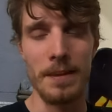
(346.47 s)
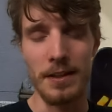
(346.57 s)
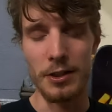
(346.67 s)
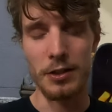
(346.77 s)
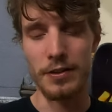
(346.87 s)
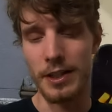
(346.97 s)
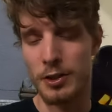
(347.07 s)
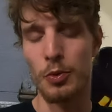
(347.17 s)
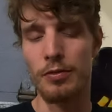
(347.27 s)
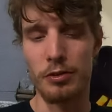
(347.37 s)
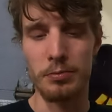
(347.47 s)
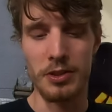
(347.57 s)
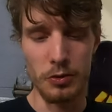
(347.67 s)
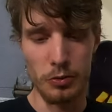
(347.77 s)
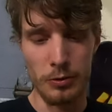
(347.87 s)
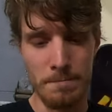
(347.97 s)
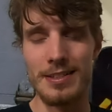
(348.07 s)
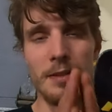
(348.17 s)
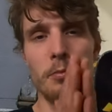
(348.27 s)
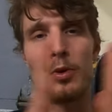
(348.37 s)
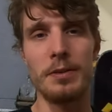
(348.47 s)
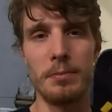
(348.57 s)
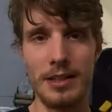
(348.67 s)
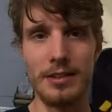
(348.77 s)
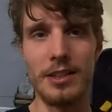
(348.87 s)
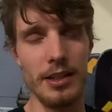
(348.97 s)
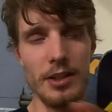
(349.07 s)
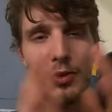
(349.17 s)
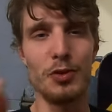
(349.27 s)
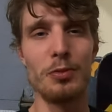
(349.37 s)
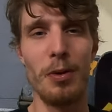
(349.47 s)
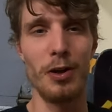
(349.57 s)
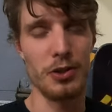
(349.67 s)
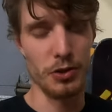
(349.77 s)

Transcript: a nice way for me to separate my day in, two parts.